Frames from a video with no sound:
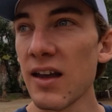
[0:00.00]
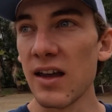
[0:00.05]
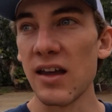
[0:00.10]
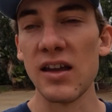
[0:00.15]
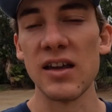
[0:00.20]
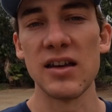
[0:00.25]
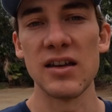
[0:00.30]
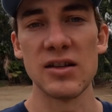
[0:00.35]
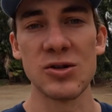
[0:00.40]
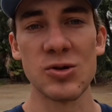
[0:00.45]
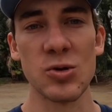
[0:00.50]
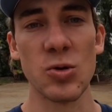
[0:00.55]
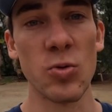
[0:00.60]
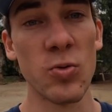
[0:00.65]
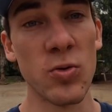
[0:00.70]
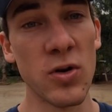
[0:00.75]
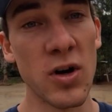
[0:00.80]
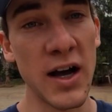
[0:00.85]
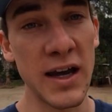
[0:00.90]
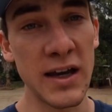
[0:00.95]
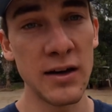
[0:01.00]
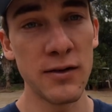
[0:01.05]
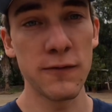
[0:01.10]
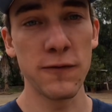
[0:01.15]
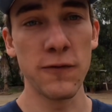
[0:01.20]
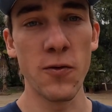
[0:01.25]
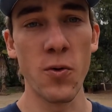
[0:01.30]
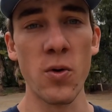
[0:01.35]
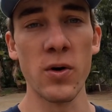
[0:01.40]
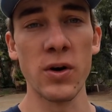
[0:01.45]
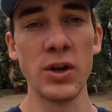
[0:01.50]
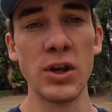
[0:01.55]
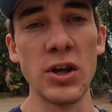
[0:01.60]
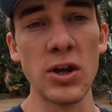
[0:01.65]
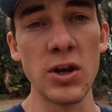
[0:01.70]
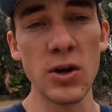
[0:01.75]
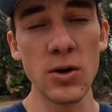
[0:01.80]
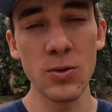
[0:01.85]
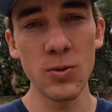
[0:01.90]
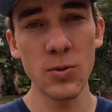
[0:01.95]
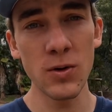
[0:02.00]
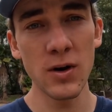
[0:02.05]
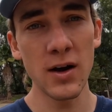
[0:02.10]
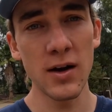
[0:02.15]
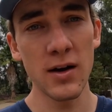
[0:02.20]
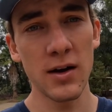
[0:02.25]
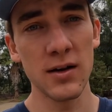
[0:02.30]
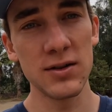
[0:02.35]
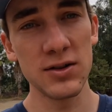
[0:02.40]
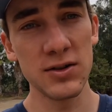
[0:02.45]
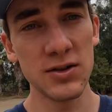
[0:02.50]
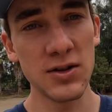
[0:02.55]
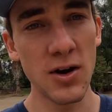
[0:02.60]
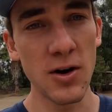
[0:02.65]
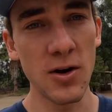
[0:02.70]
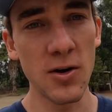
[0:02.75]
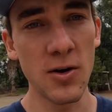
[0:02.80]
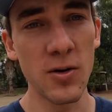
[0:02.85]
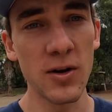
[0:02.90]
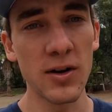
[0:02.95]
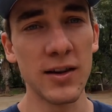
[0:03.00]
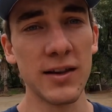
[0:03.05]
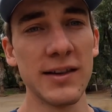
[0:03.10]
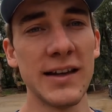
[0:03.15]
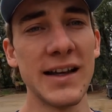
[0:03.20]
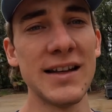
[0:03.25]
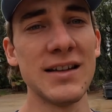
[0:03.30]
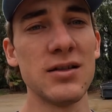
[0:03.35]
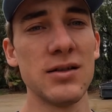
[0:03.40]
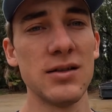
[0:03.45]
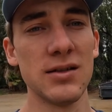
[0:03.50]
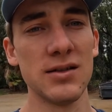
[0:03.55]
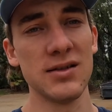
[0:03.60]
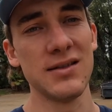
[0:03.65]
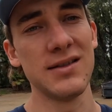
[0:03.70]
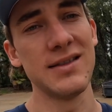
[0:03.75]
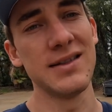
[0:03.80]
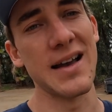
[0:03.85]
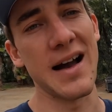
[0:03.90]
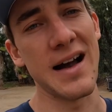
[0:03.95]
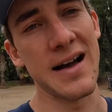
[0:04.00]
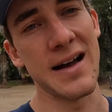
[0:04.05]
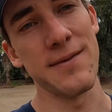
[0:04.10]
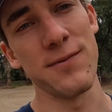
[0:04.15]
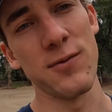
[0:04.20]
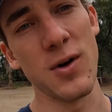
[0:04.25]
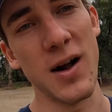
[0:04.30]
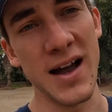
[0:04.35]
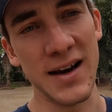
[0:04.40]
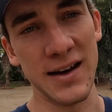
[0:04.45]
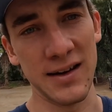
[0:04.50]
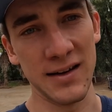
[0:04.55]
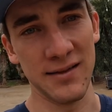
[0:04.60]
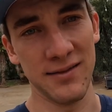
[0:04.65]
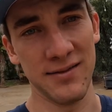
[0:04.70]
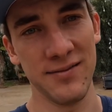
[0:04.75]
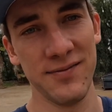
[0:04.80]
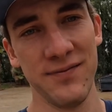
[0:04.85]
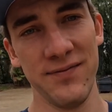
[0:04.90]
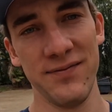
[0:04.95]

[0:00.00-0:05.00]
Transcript: is right for you. So let's just dive right in.